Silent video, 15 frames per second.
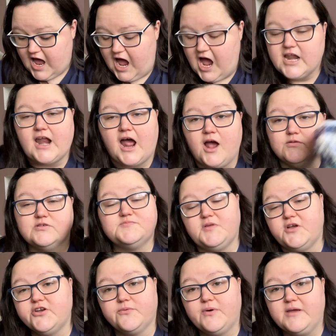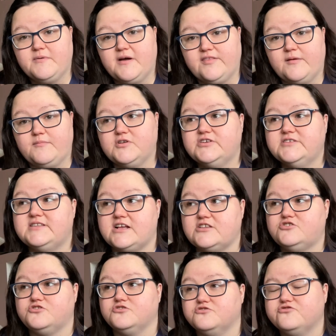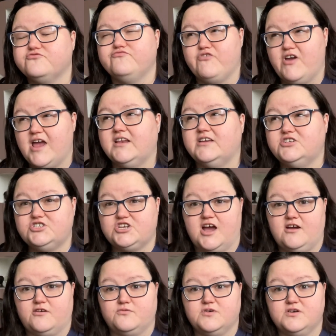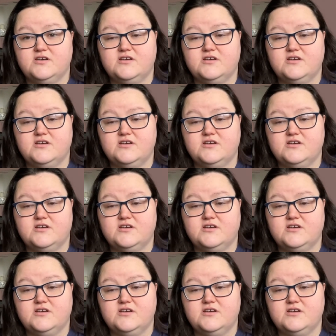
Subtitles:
and I was blown away by that because that does really show,